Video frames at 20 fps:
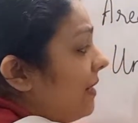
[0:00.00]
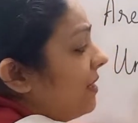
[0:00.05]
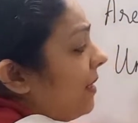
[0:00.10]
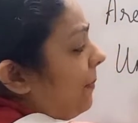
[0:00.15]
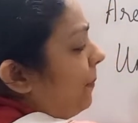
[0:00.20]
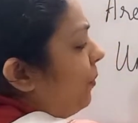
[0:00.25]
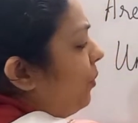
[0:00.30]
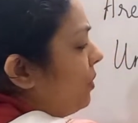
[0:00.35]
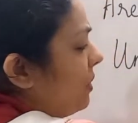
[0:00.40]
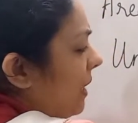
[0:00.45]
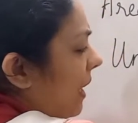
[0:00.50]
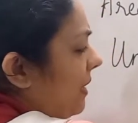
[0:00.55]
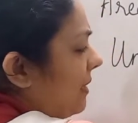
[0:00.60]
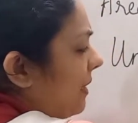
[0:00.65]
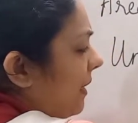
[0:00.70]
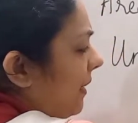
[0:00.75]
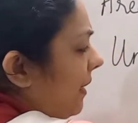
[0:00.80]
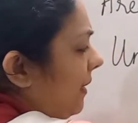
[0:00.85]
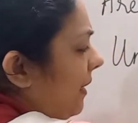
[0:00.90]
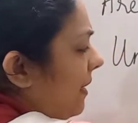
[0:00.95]
Suppose let's
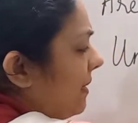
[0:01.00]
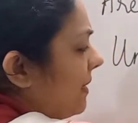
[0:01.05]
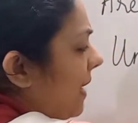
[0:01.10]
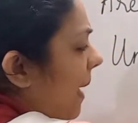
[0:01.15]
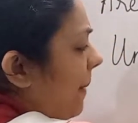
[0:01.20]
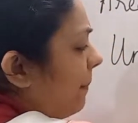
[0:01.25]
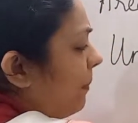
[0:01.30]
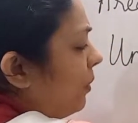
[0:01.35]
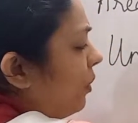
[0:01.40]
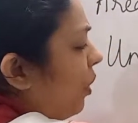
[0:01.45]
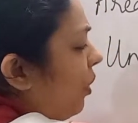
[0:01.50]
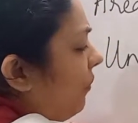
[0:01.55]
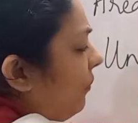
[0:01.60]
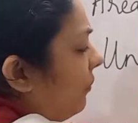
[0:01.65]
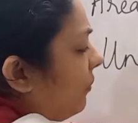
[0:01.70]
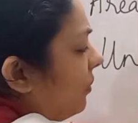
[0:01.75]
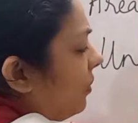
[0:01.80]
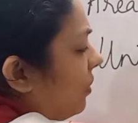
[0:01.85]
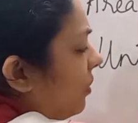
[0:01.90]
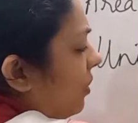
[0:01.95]
take an example of
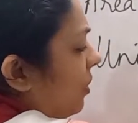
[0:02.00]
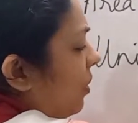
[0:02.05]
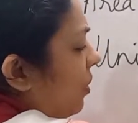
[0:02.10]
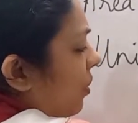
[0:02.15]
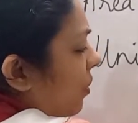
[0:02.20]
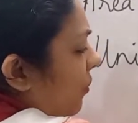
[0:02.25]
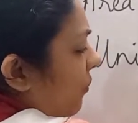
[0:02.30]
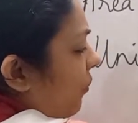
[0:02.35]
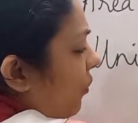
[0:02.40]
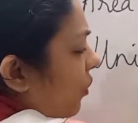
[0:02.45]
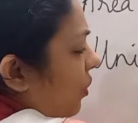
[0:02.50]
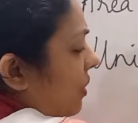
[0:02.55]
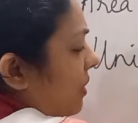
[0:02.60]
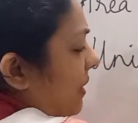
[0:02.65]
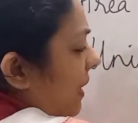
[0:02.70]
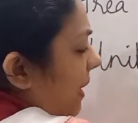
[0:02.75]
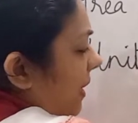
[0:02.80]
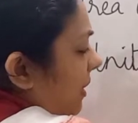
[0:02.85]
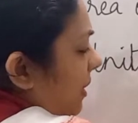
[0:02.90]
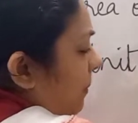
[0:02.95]
4
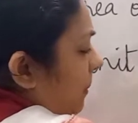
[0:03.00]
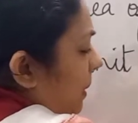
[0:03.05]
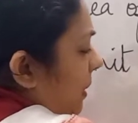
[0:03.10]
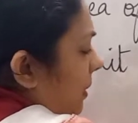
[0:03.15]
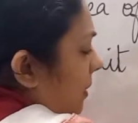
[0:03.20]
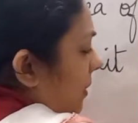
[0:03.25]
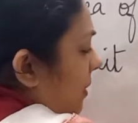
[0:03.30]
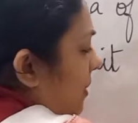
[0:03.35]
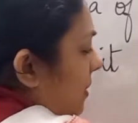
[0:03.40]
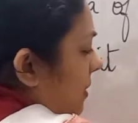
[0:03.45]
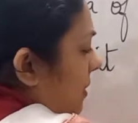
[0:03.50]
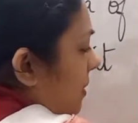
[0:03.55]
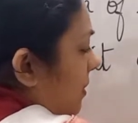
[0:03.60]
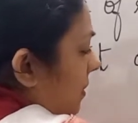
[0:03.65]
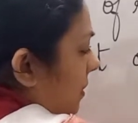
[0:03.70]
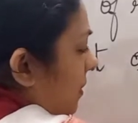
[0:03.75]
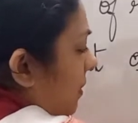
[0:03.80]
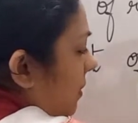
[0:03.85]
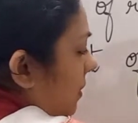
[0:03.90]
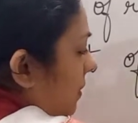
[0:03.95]
centimeters
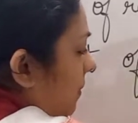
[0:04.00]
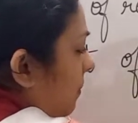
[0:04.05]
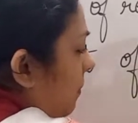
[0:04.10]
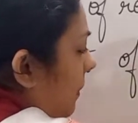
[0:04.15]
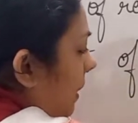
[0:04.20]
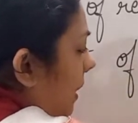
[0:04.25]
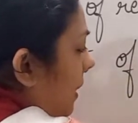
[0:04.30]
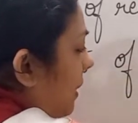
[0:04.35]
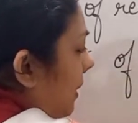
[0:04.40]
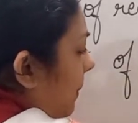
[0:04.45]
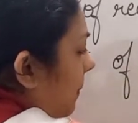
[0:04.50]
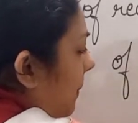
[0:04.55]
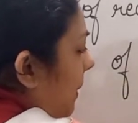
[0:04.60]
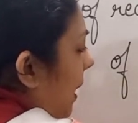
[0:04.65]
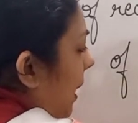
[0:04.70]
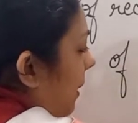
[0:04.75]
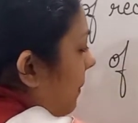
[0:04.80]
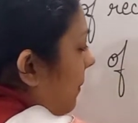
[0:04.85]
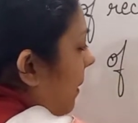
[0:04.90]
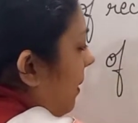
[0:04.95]

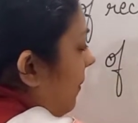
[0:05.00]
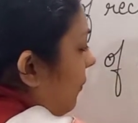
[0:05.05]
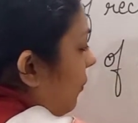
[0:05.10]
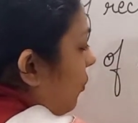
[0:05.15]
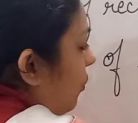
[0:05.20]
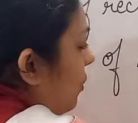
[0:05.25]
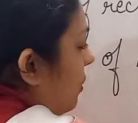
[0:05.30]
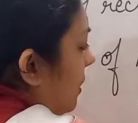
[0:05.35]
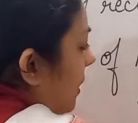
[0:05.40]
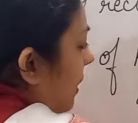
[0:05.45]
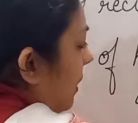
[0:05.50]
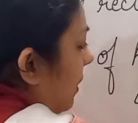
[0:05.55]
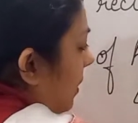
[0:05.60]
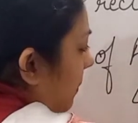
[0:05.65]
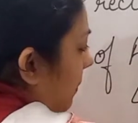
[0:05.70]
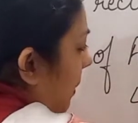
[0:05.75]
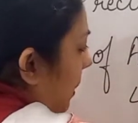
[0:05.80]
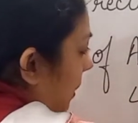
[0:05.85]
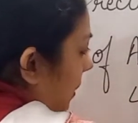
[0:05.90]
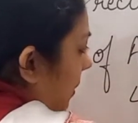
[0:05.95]
multiplied by 4
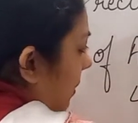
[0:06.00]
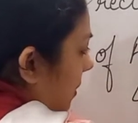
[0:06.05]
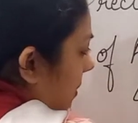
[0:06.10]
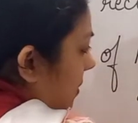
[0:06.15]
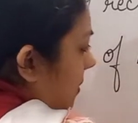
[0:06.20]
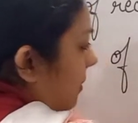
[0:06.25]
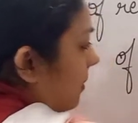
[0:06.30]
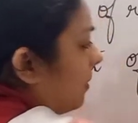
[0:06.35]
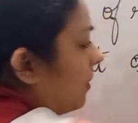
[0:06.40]
centimeters.